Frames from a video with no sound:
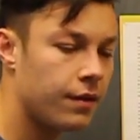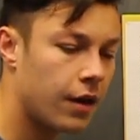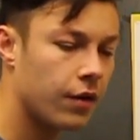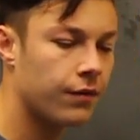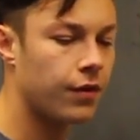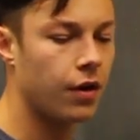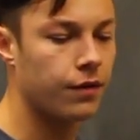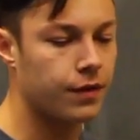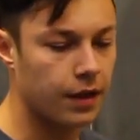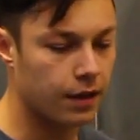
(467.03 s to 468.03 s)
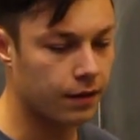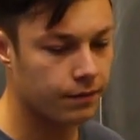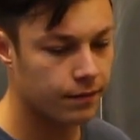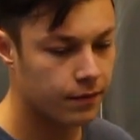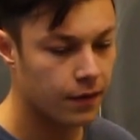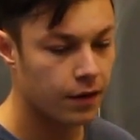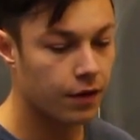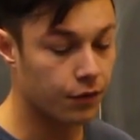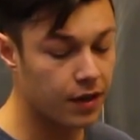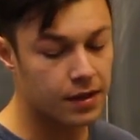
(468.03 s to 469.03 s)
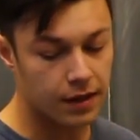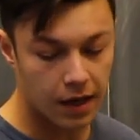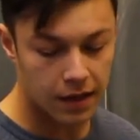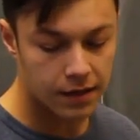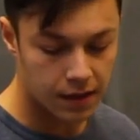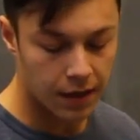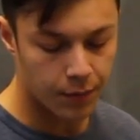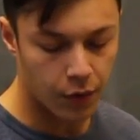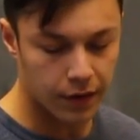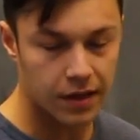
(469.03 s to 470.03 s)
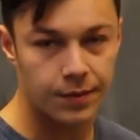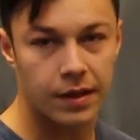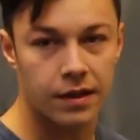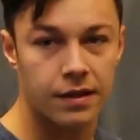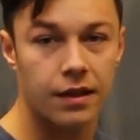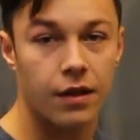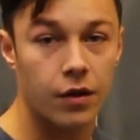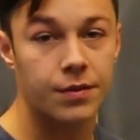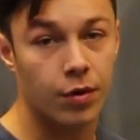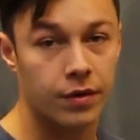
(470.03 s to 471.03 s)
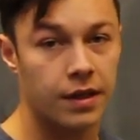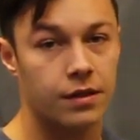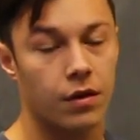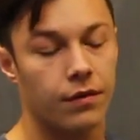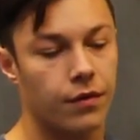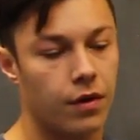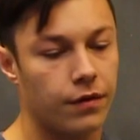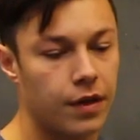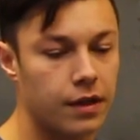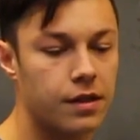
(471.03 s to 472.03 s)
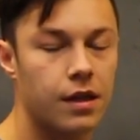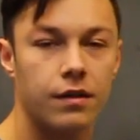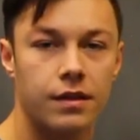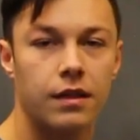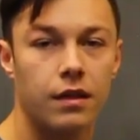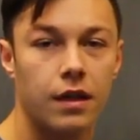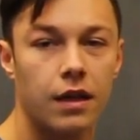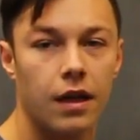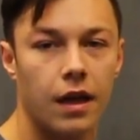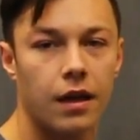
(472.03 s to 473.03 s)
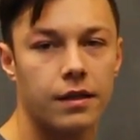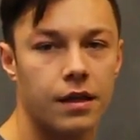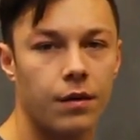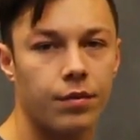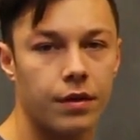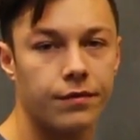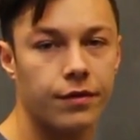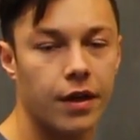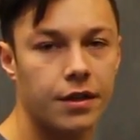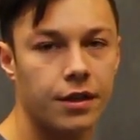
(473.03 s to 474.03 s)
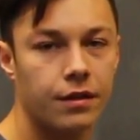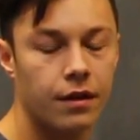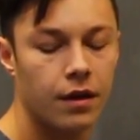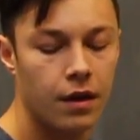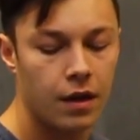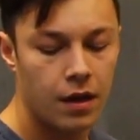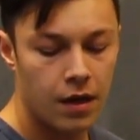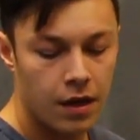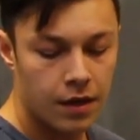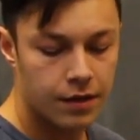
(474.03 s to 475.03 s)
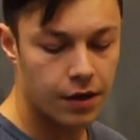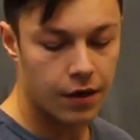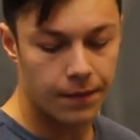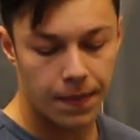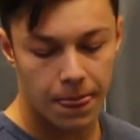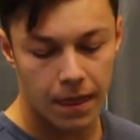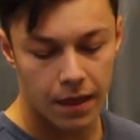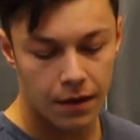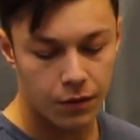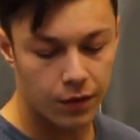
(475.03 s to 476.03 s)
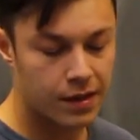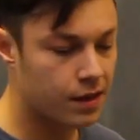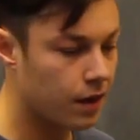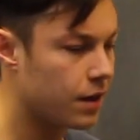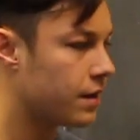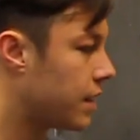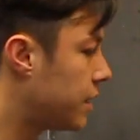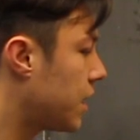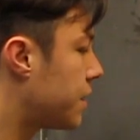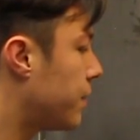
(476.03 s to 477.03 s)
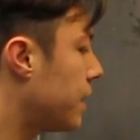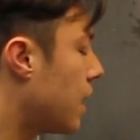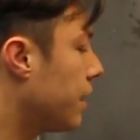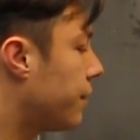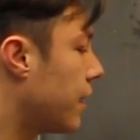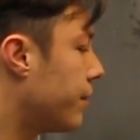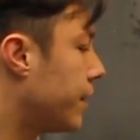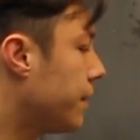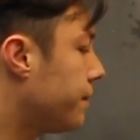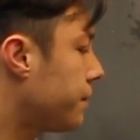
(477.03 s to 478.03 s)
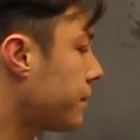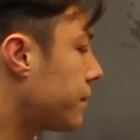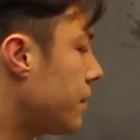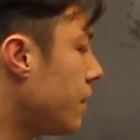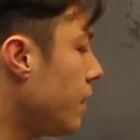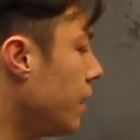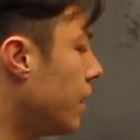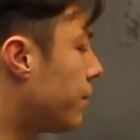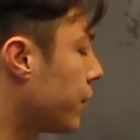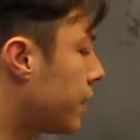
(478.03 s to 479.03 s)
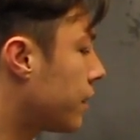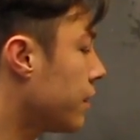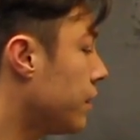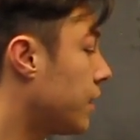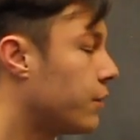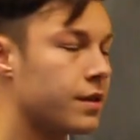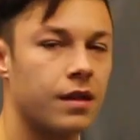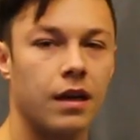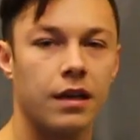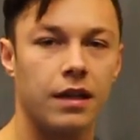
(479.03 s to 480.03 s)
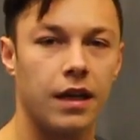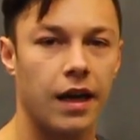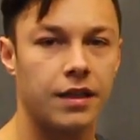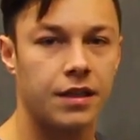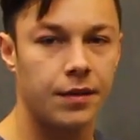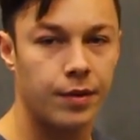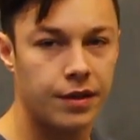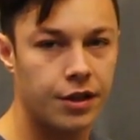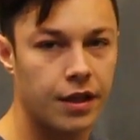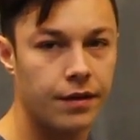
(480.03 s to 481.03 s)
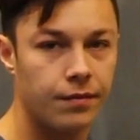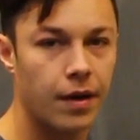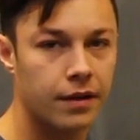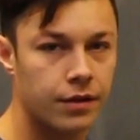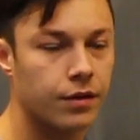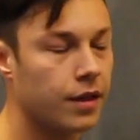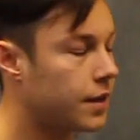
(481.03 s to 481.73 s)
that are involved in. The reason that it's important is because those proteins are involved in cell signaling and cell proliferation. So we studied this HSP90 family. Particularly, we studied the HTPG, bacterial